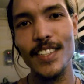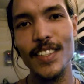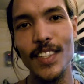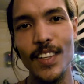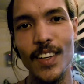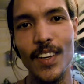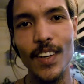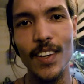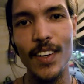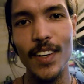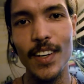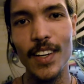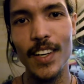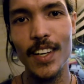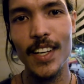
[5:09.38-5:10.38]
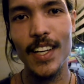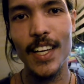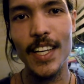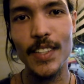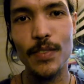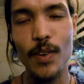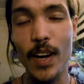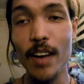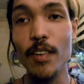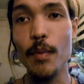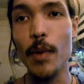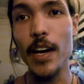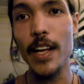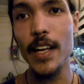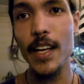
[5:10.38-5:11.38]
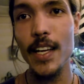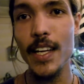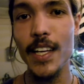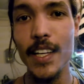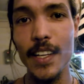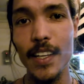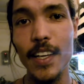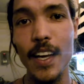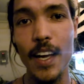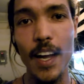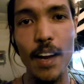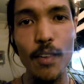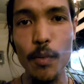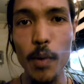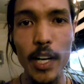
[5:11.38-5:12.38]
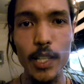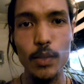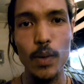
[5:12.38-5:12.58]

So it's for everybody. Yeah, everybody's